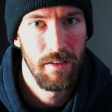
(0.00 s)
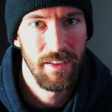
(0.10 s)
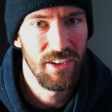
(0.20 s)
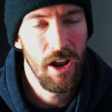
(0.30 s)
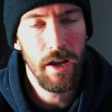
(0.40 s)

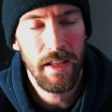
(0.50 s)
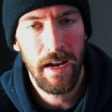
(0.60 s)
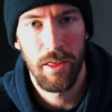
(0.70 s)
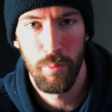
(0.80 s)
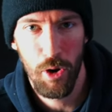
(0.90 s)
And to knock it
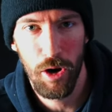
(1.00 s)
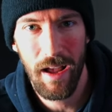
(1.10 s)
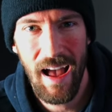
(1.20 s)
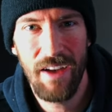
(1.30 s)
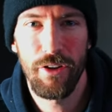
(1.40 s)
out of the park,
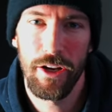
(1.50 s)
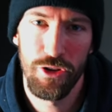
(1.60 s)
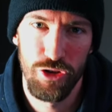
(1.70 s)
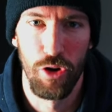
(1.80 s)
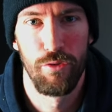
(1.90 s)
I've got a
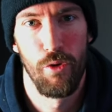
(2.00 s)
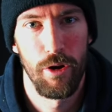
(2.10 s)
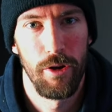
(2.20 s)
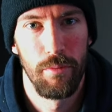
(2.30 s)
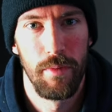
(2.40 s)
joke for
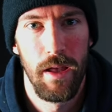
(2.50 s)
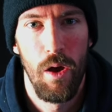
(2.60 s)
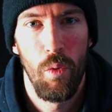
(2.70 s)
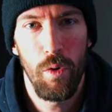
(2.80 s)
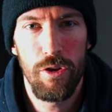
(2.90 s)
you.
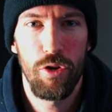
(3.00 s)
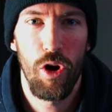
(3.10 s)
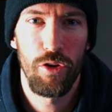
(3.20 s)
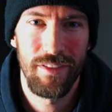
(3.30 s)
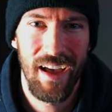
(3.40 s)
What do you
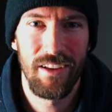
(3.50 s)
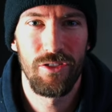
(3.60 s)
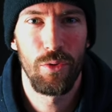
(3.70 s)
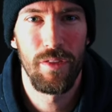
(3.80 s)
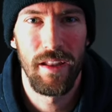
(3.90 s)
call a
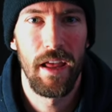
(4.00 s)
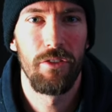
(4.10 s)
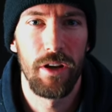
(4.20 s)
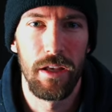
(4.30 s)
dinosaur that never